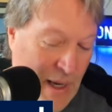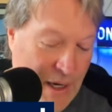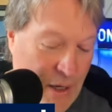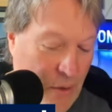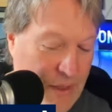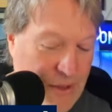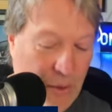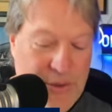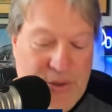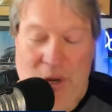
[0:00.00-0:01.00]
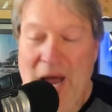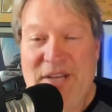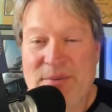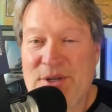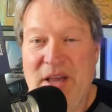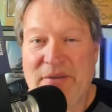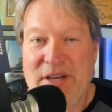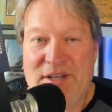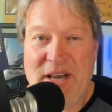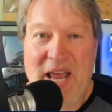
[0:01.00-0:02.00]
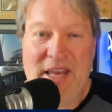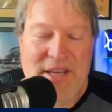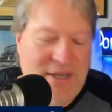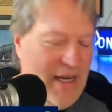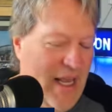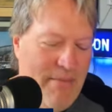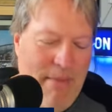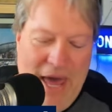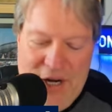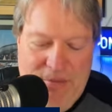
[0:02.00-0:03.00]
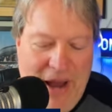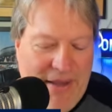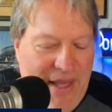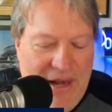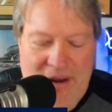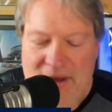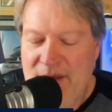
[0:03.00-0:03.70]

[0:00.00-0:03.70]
You know, these old school guys in the 70s and 80s, and he didn't manage back then